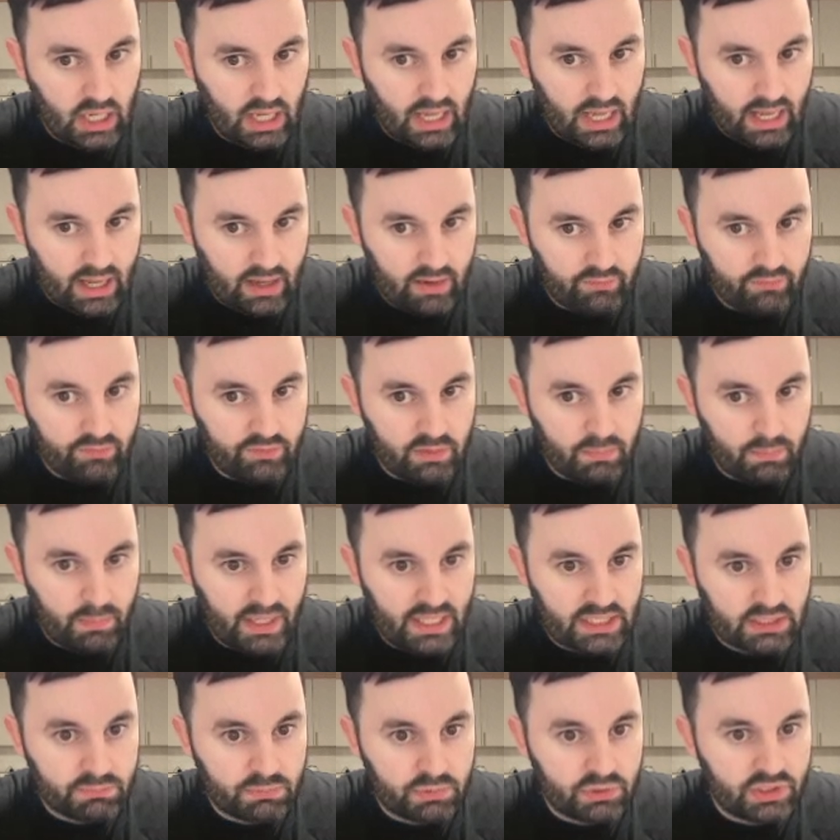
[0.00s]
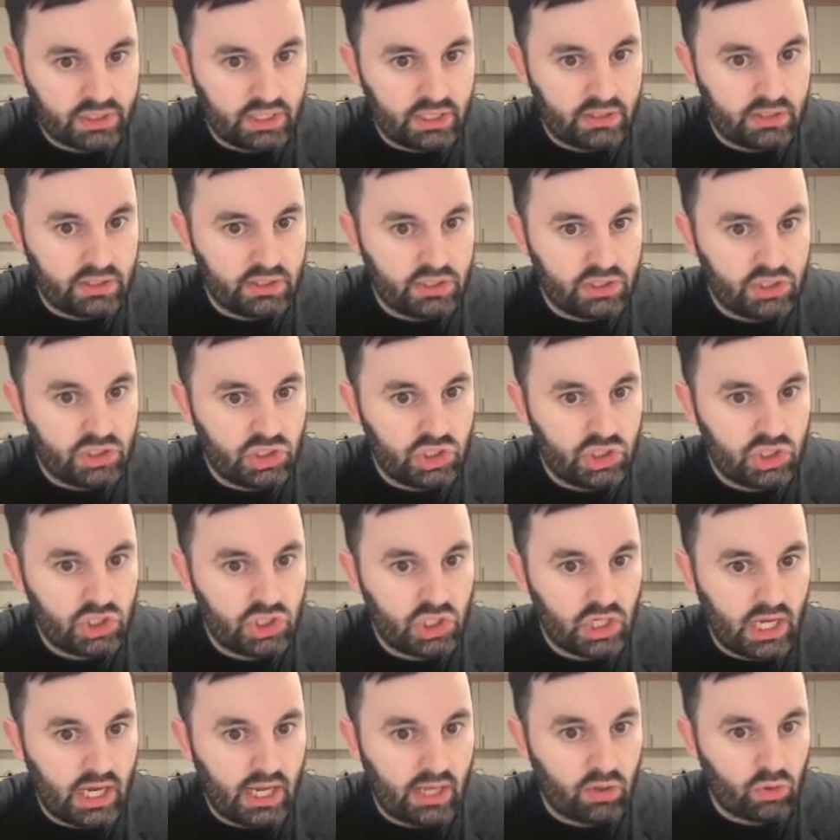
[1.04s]
have the best
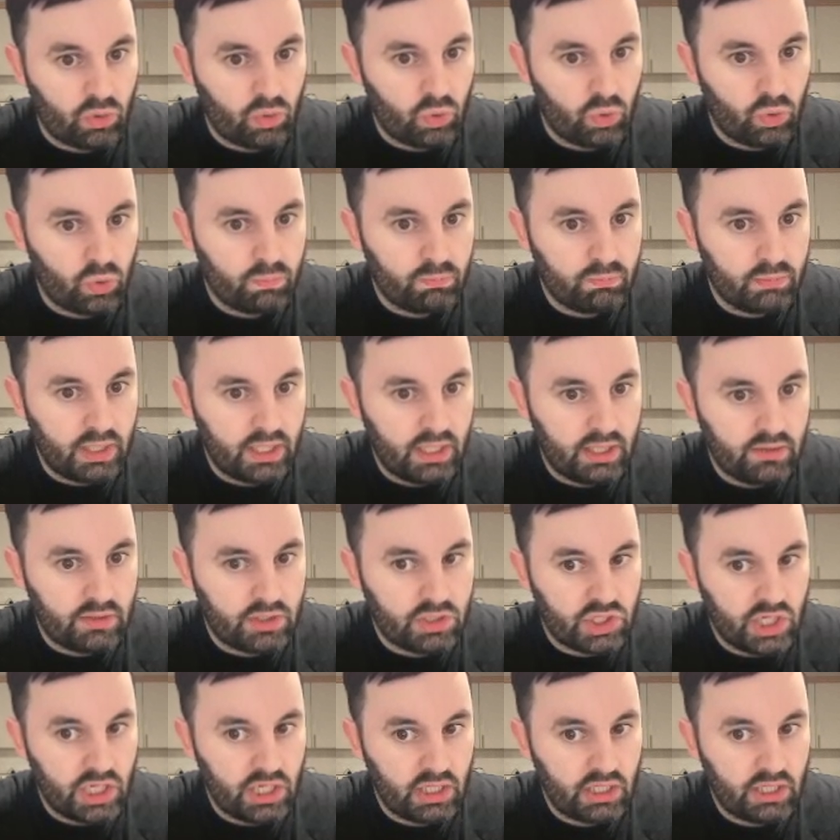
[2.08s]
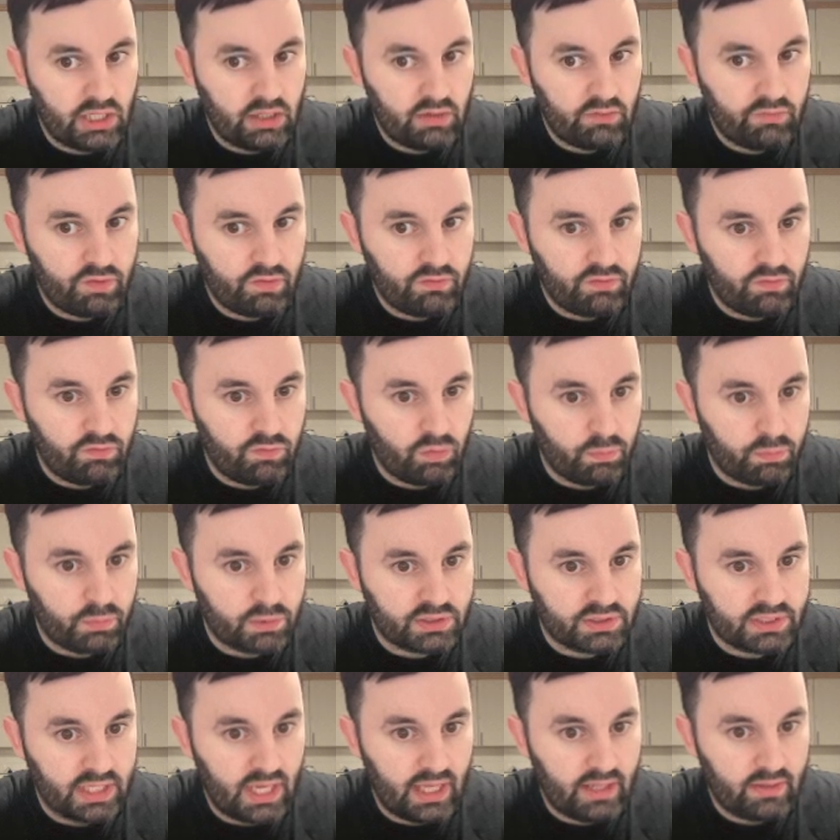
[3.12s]
percentage at home in the J-League,
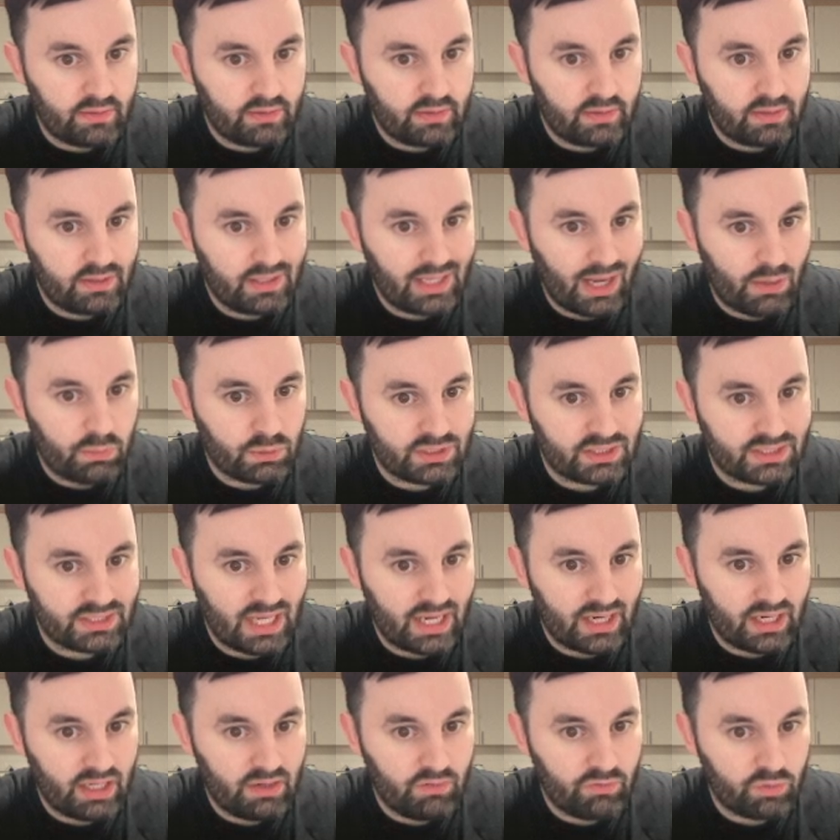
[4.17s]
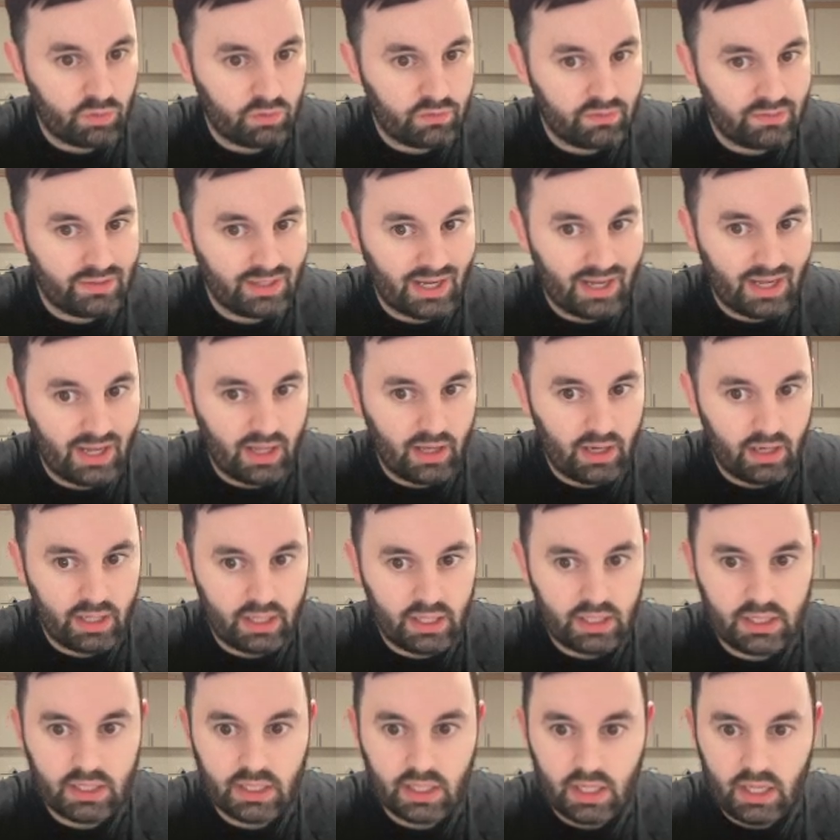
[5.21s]
54%. Kawasaki
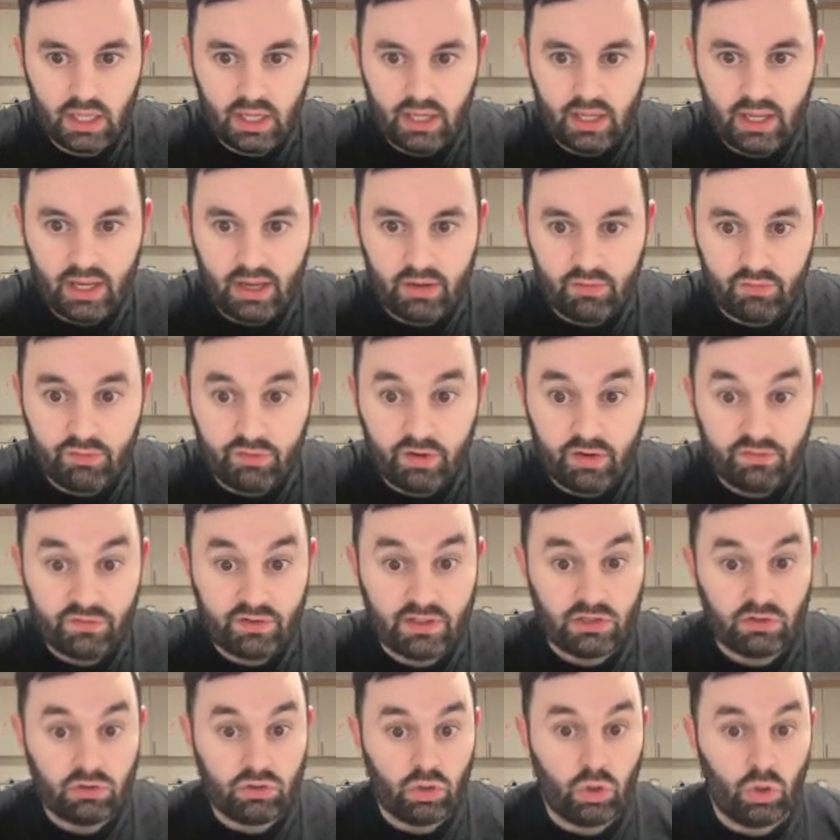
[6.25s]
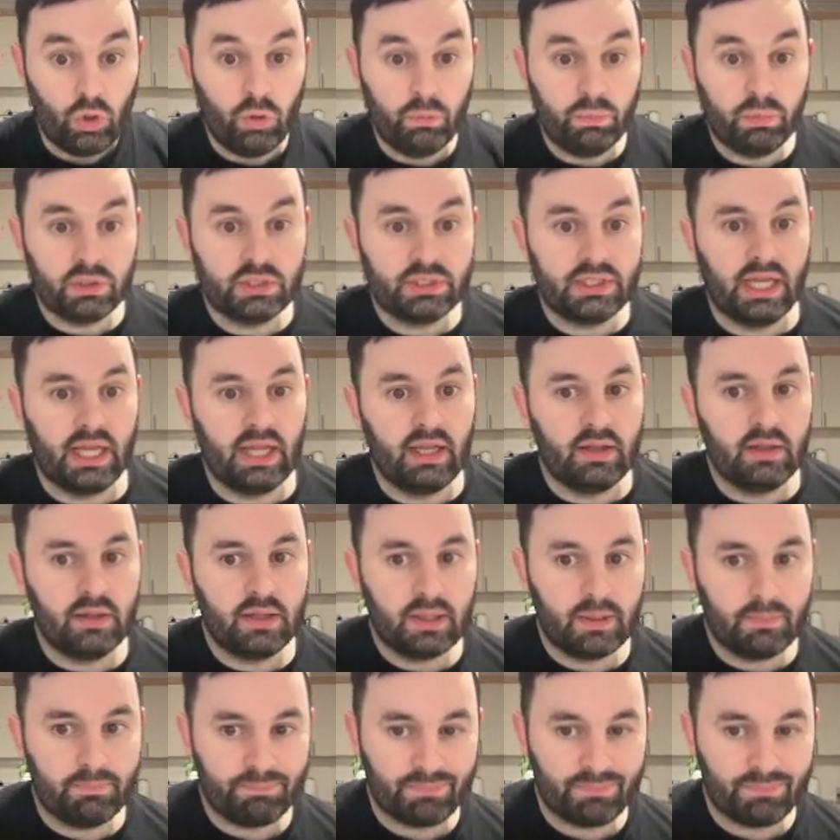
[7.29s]
Frontale at 52%.